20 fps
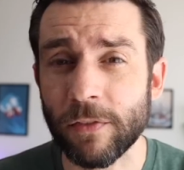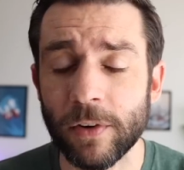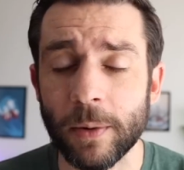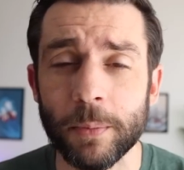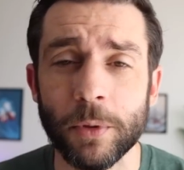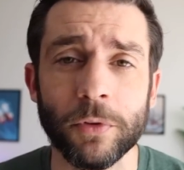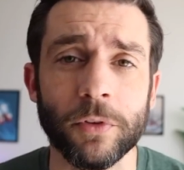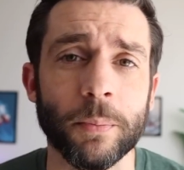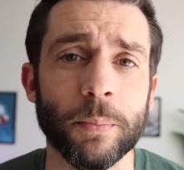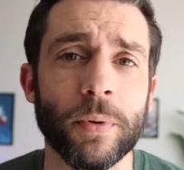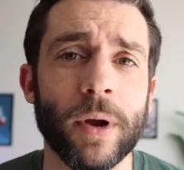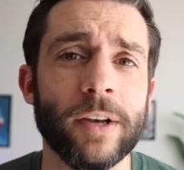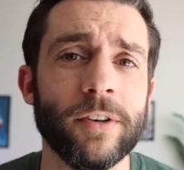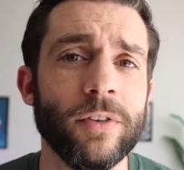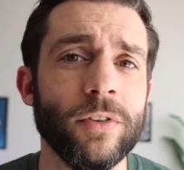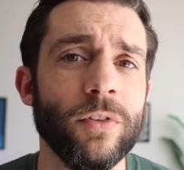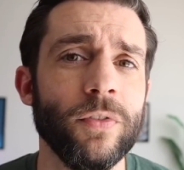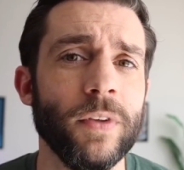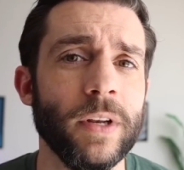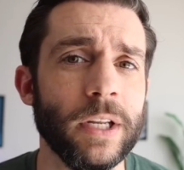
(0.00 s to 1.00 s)
from those
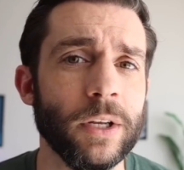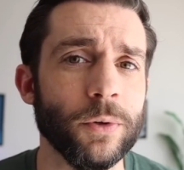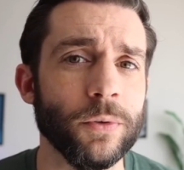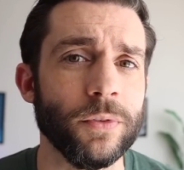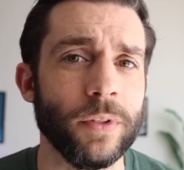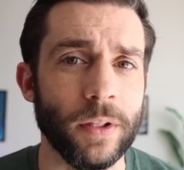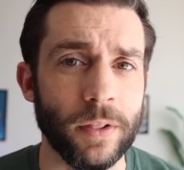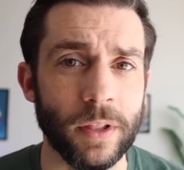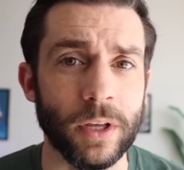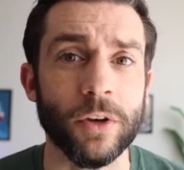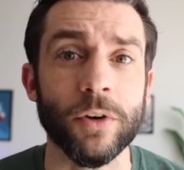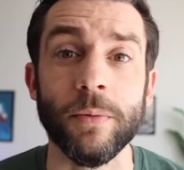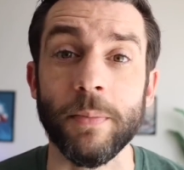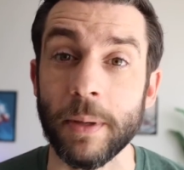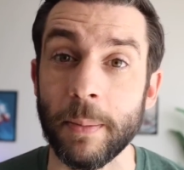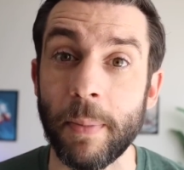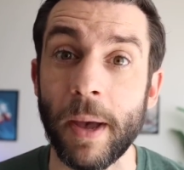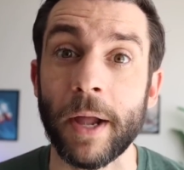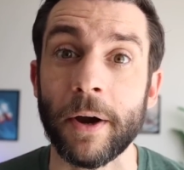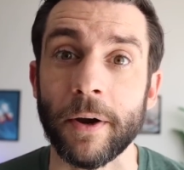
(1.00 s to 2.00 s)
impressions videos that they could
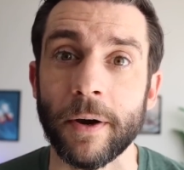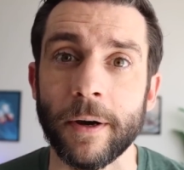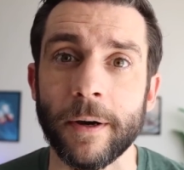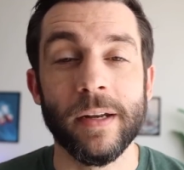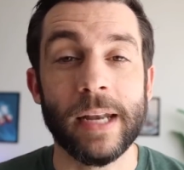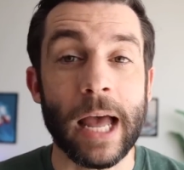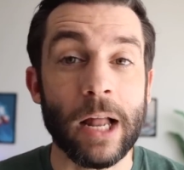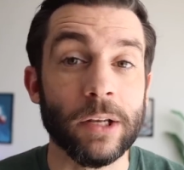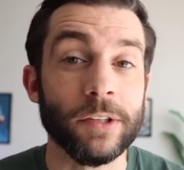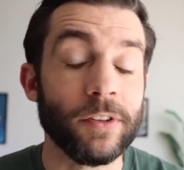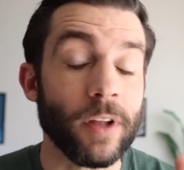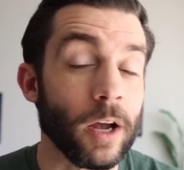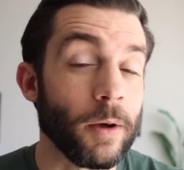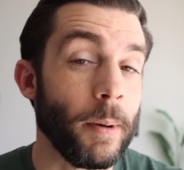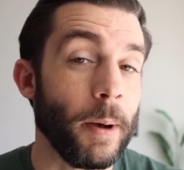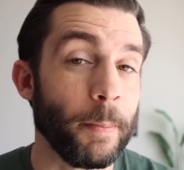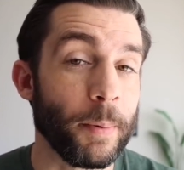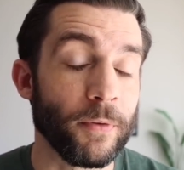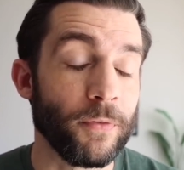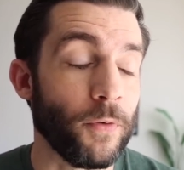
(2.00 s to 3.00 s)
be better. Now let's talk
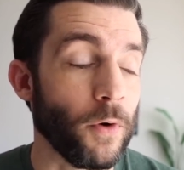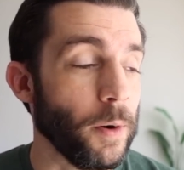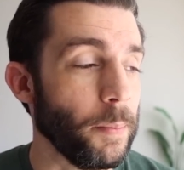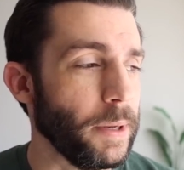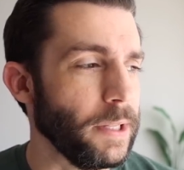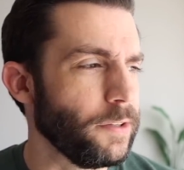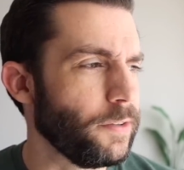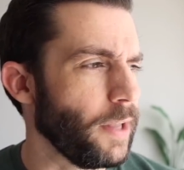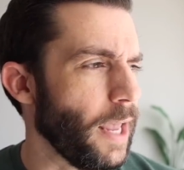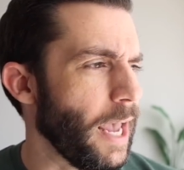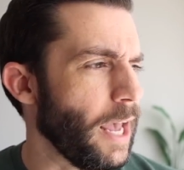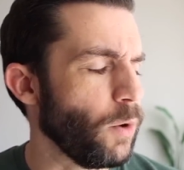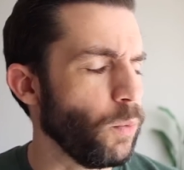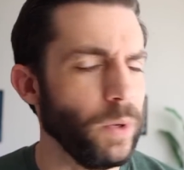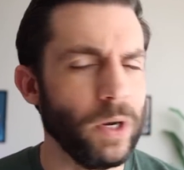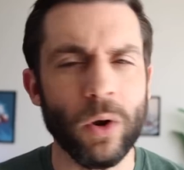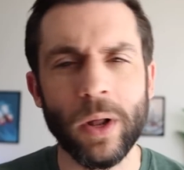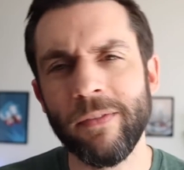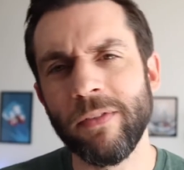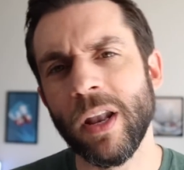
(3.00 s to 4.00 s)
about performance, and we
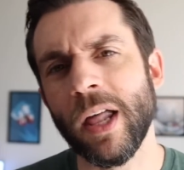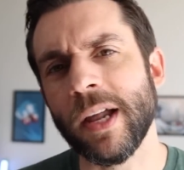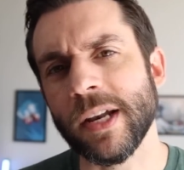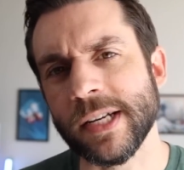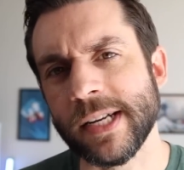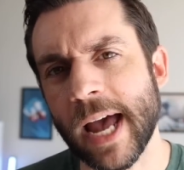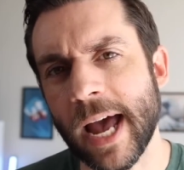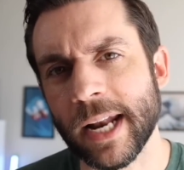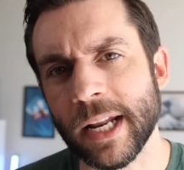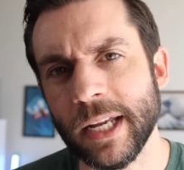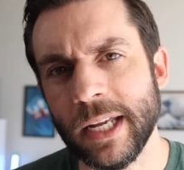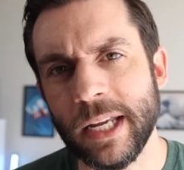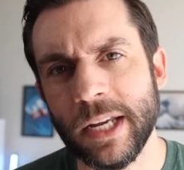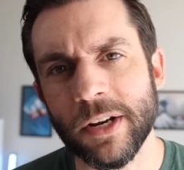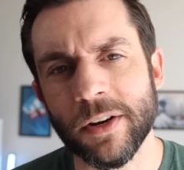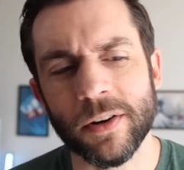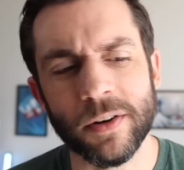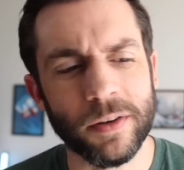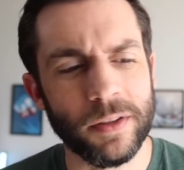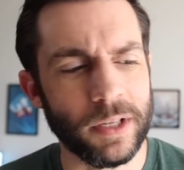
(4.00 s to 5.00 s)
don't have a lot of data
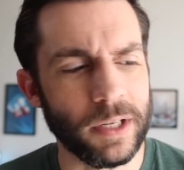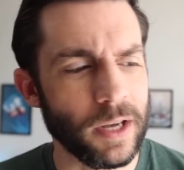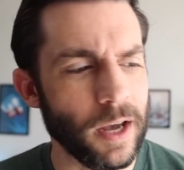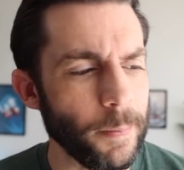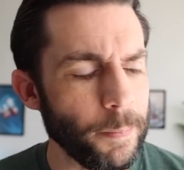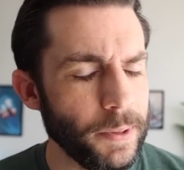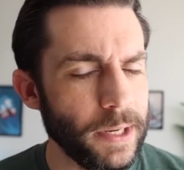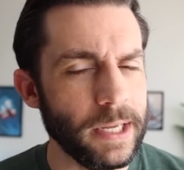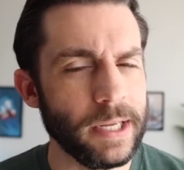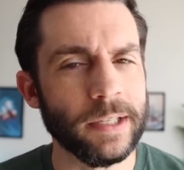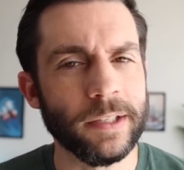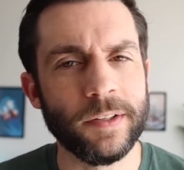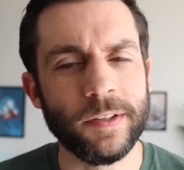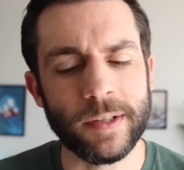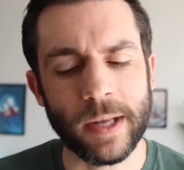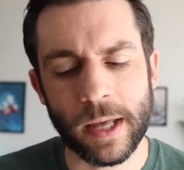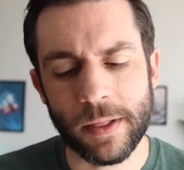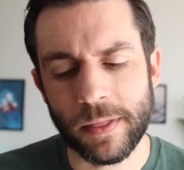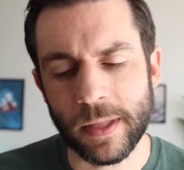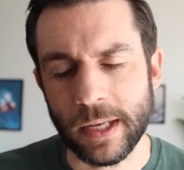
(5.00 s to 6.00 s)
here. The company has
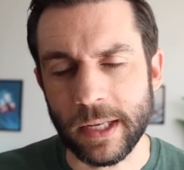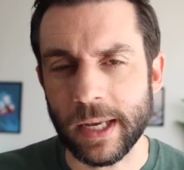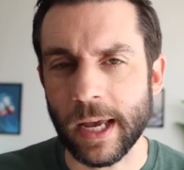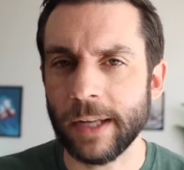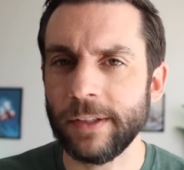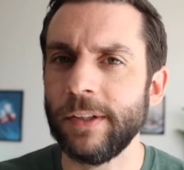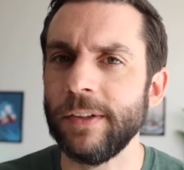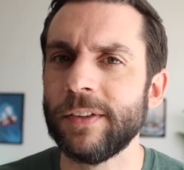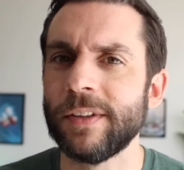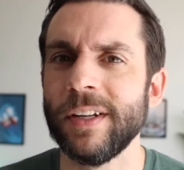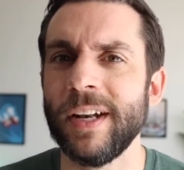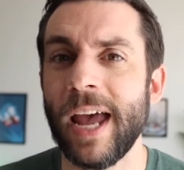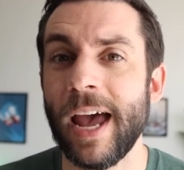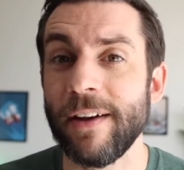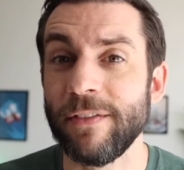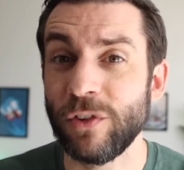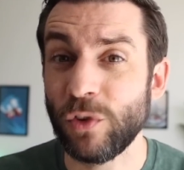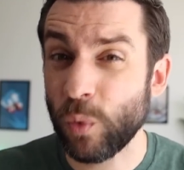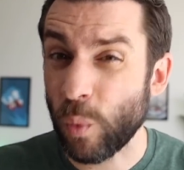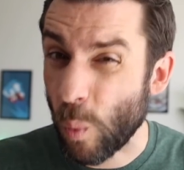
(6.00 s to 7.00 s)
said that yes, it's going to
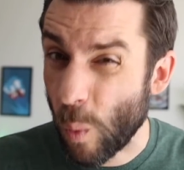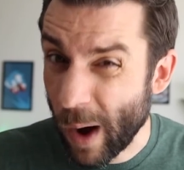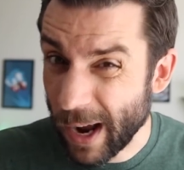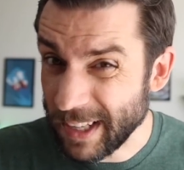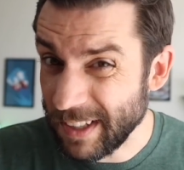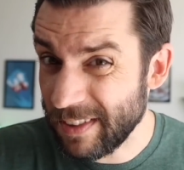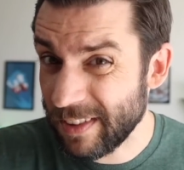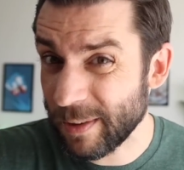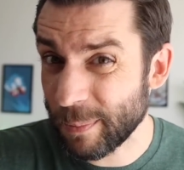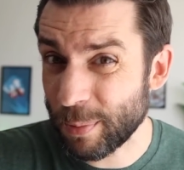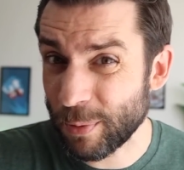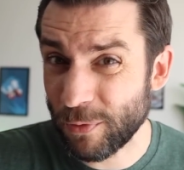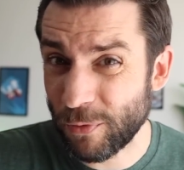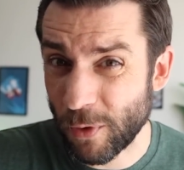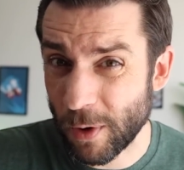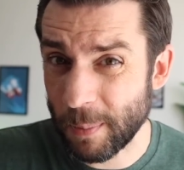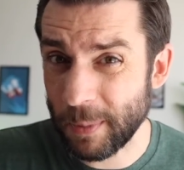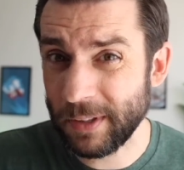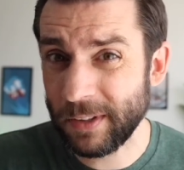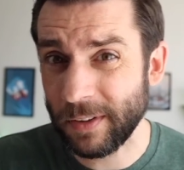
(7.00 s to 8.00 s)
have twice the
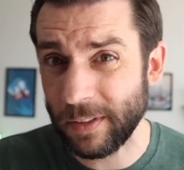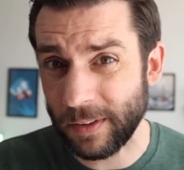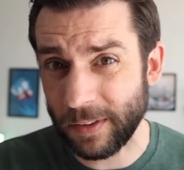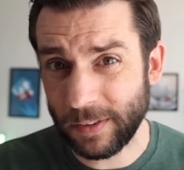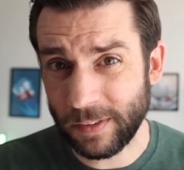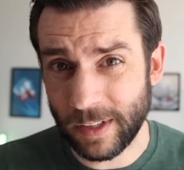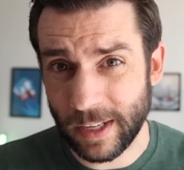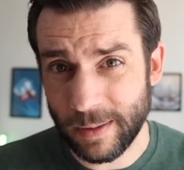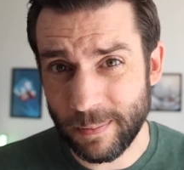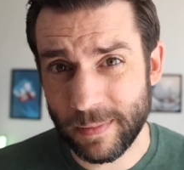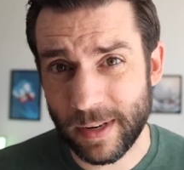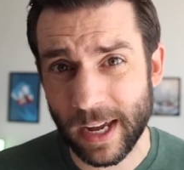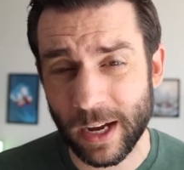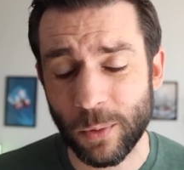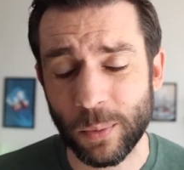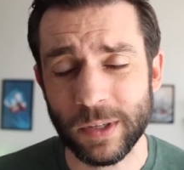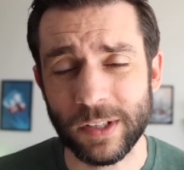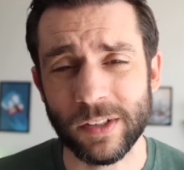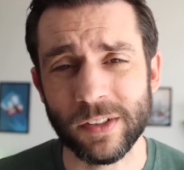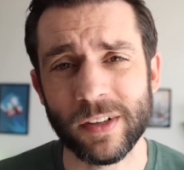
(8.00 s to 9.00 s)
performance of the Steam
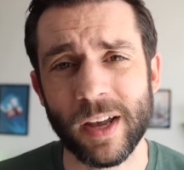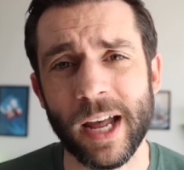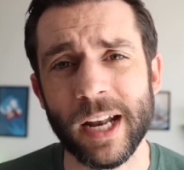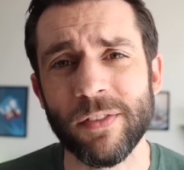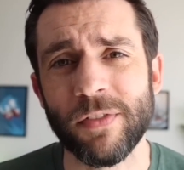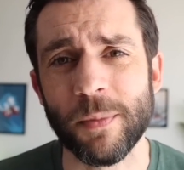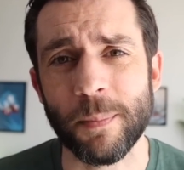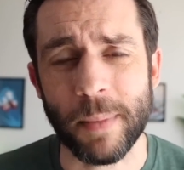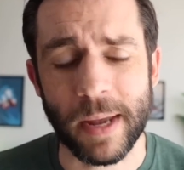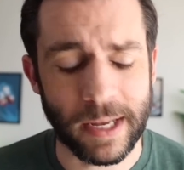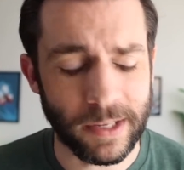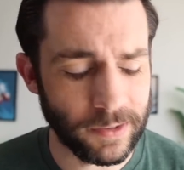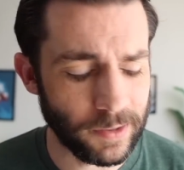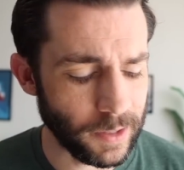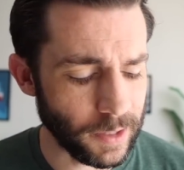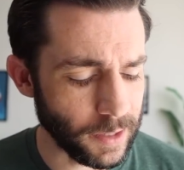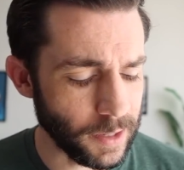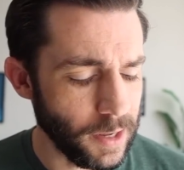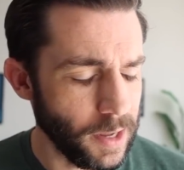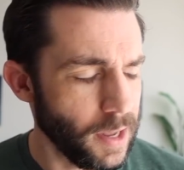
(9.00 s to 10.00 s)
Deck, which is kind of
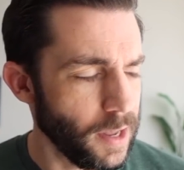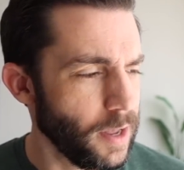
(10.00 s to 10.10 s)
amazing.